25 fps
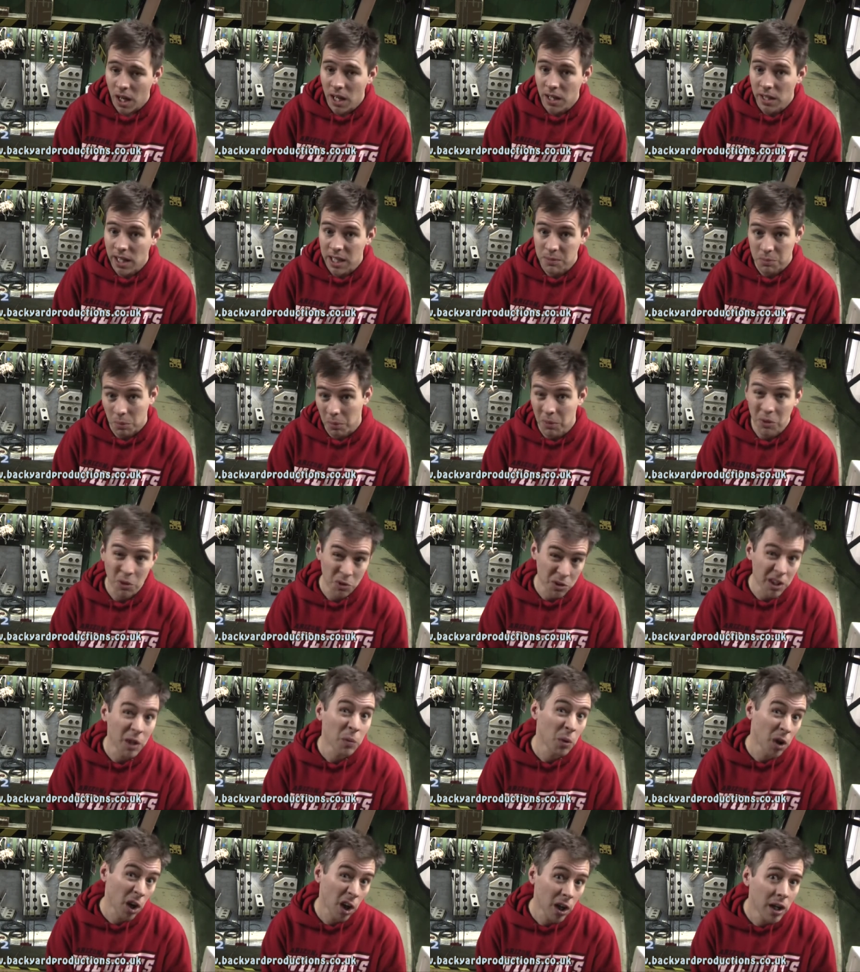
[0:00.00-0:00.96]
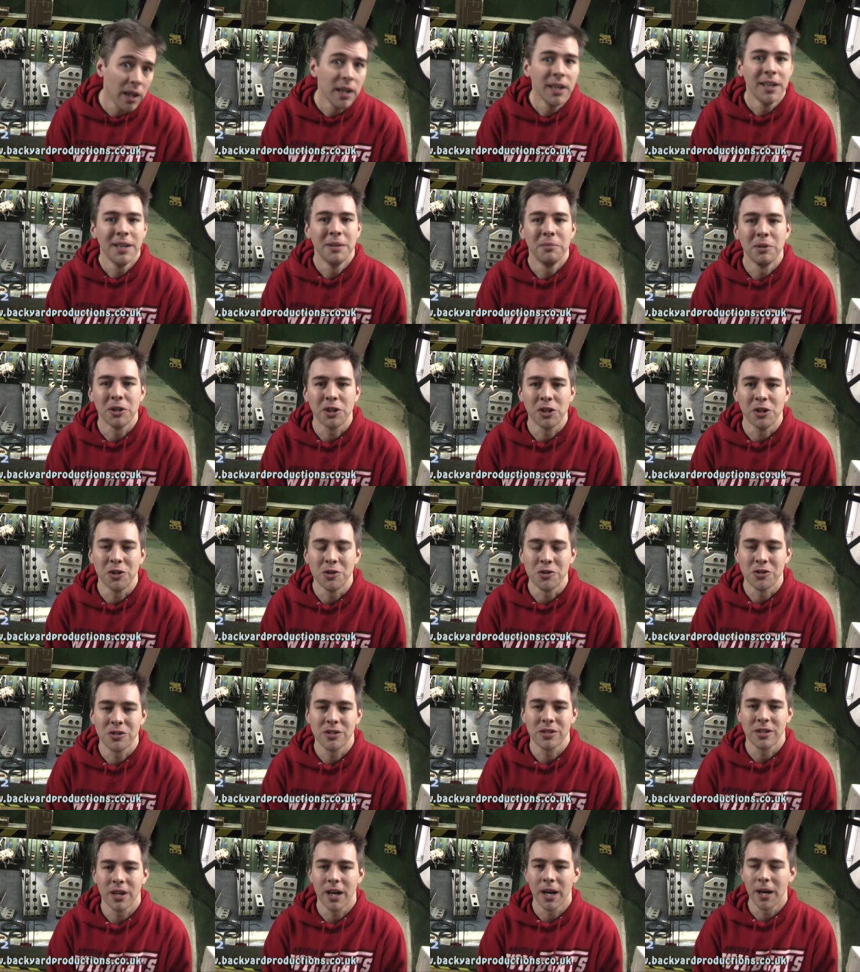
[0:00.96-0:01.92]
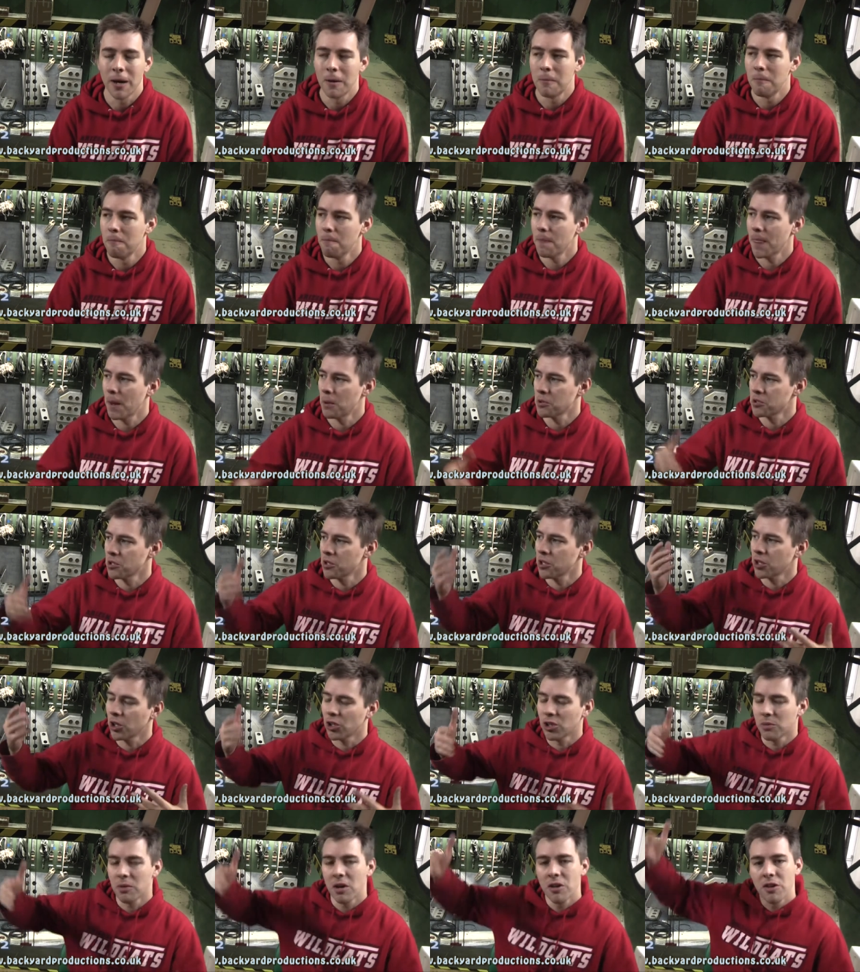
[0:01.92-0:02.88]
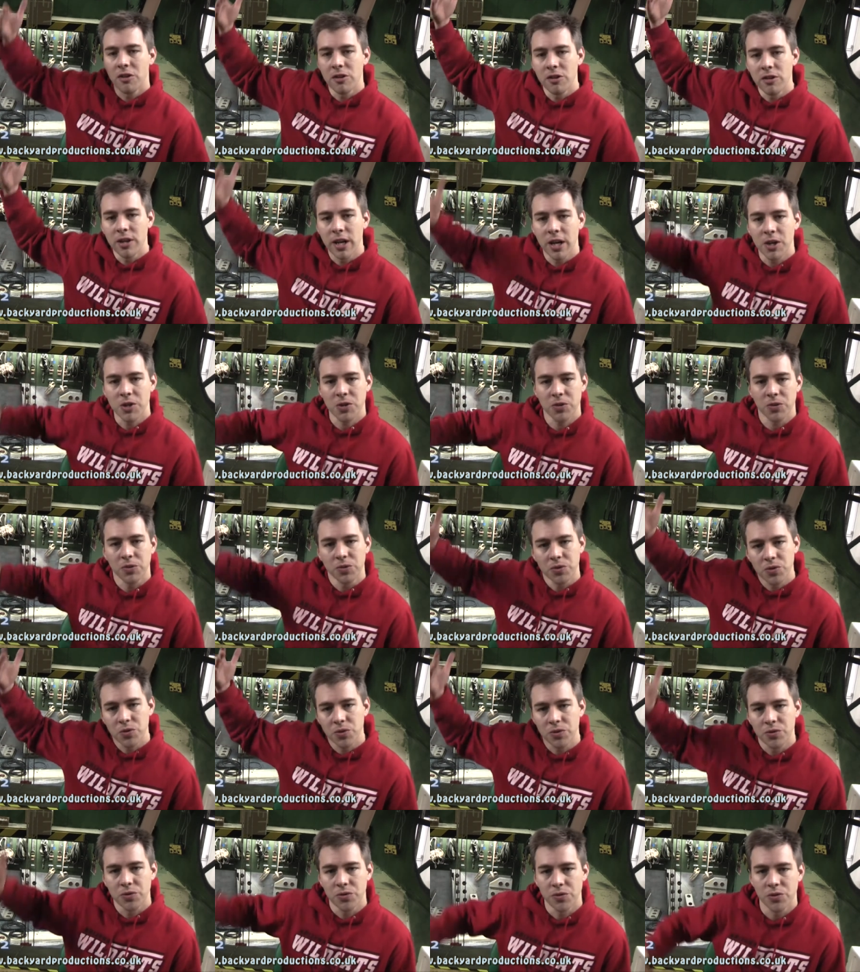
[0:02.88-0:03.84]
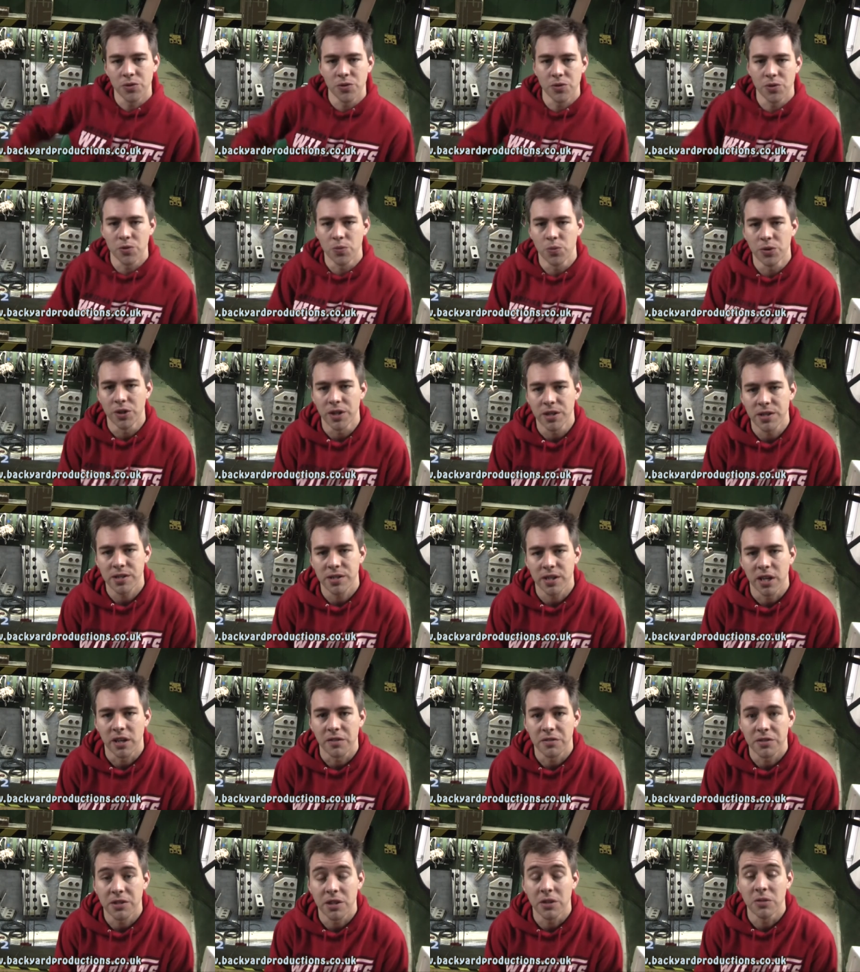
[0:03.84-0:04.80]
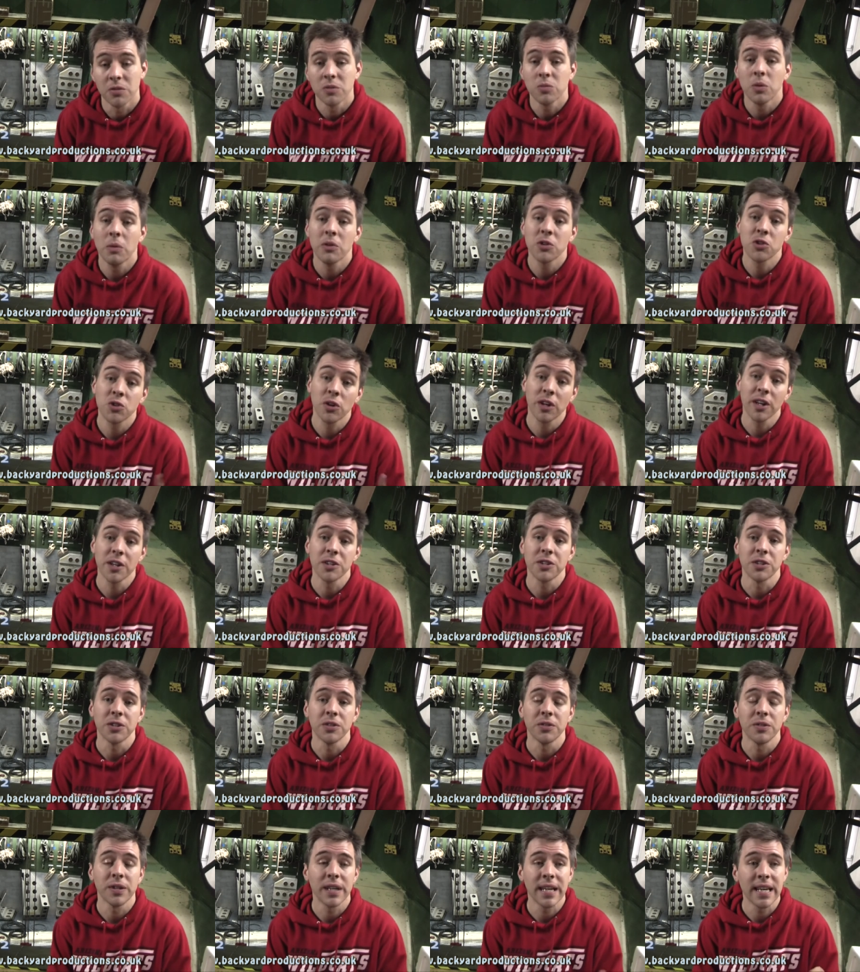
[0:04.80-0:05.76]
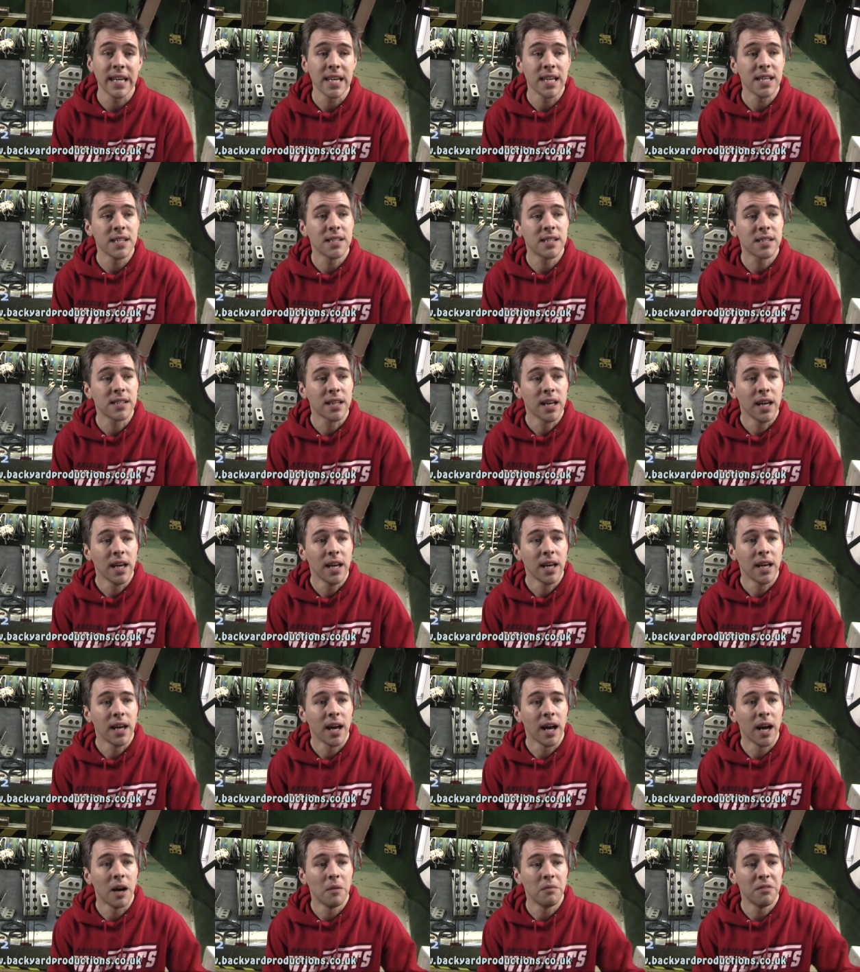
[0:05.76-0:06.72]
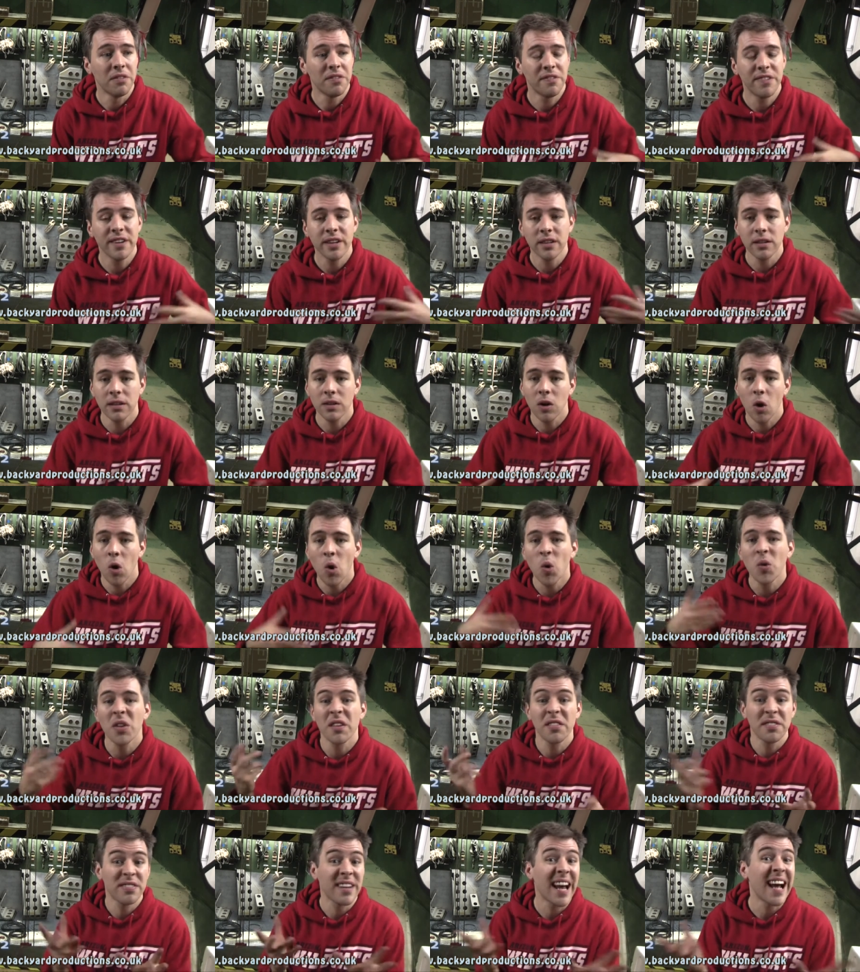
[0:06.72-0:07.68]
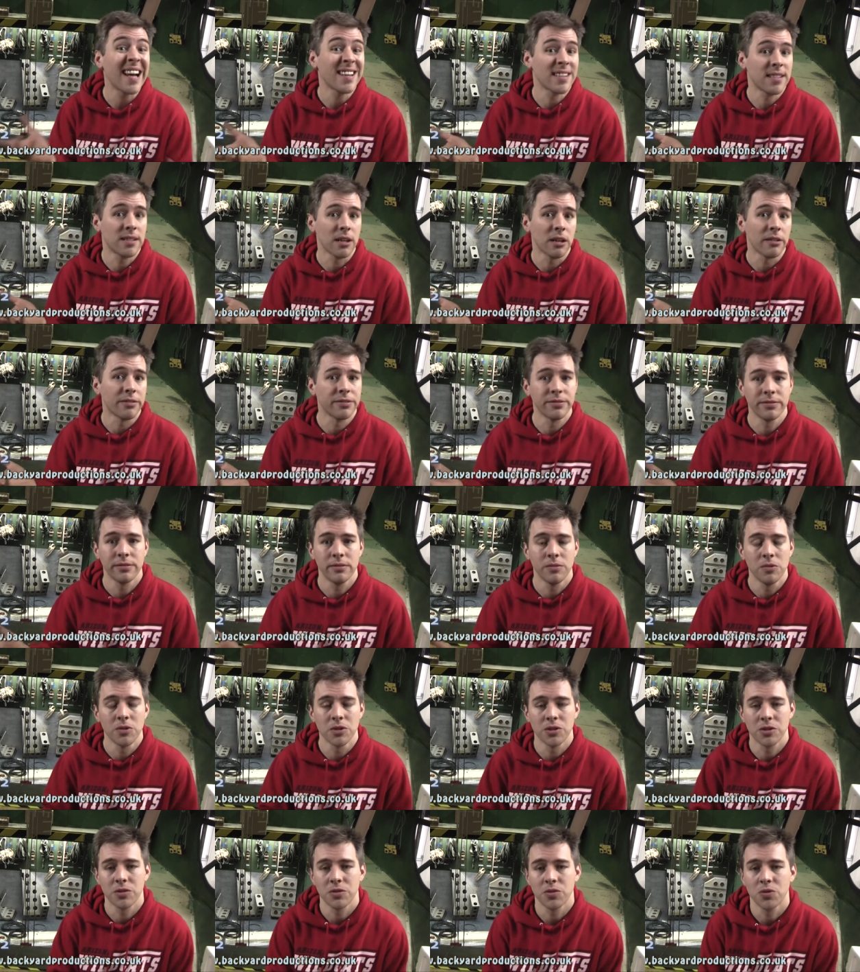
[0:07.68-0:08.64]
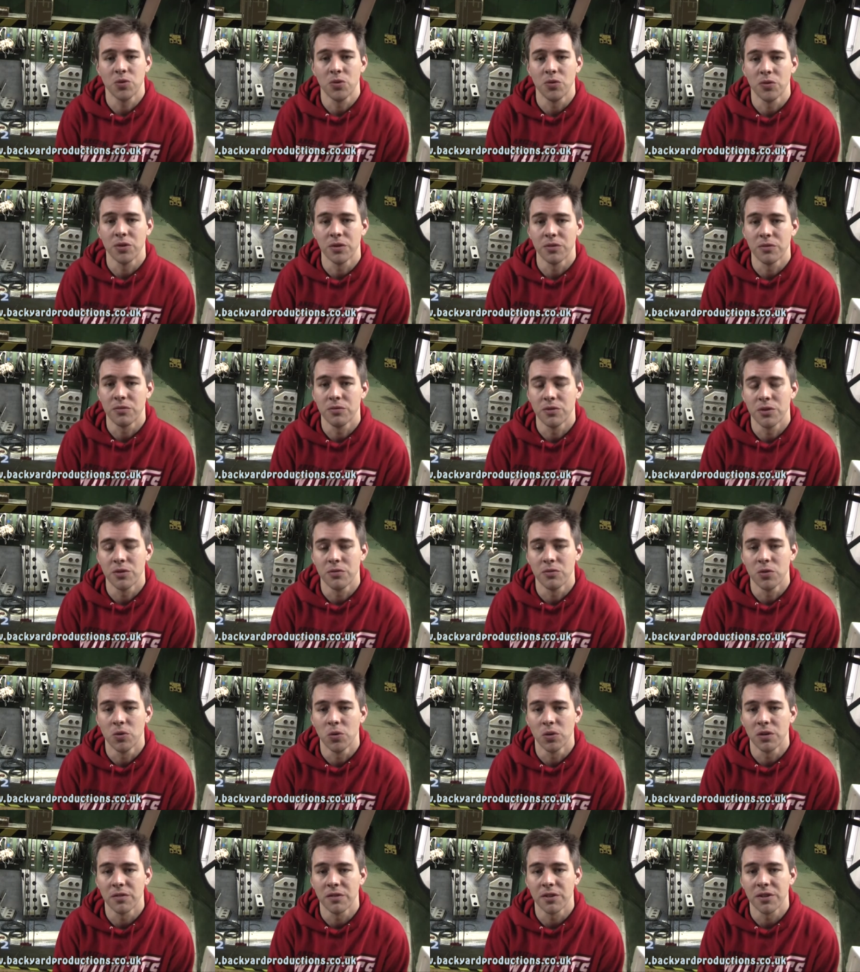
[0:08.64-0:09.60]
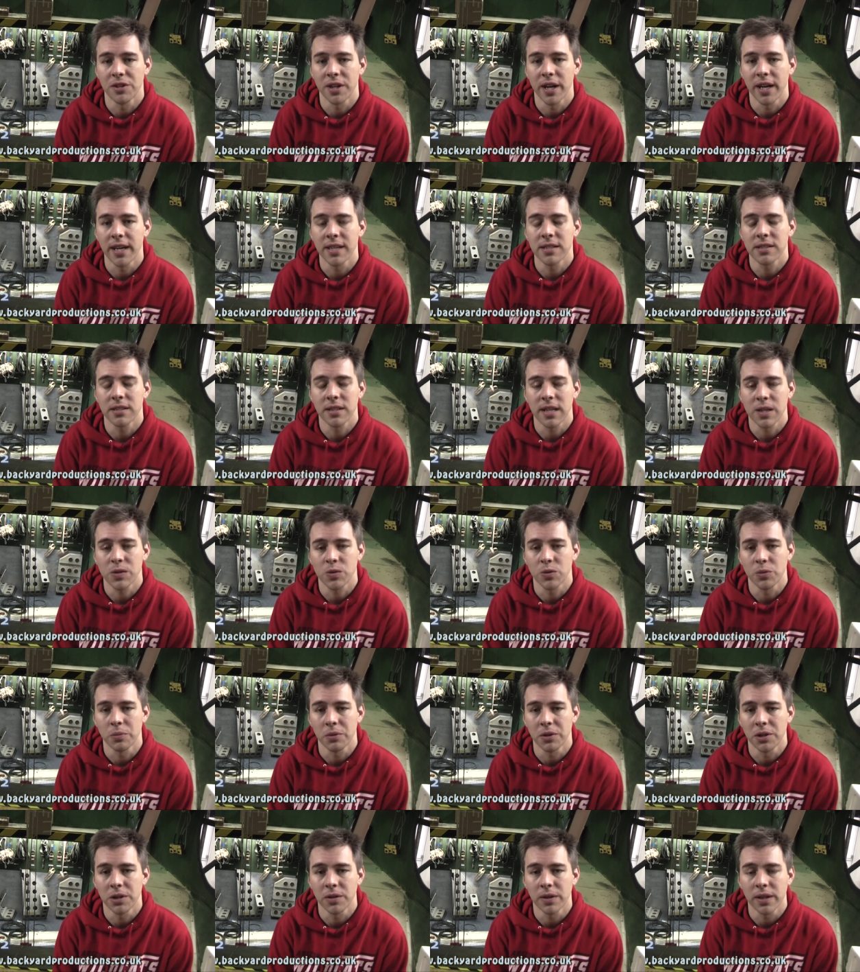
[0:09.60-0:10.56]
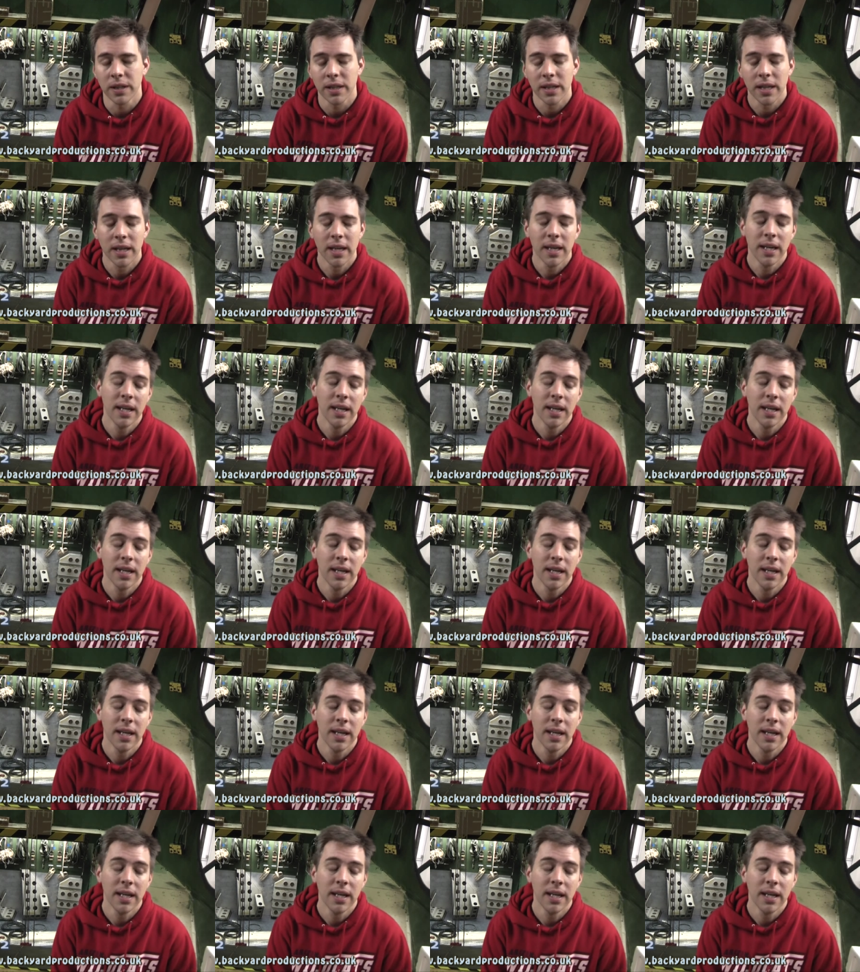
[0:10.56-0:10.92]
and that's probably because they were, because there was nothing on them other than the actual sort of the wood itself. So what we try to do is fill all the flat stuff was sort of the rule of the day, so that's what we've been doing.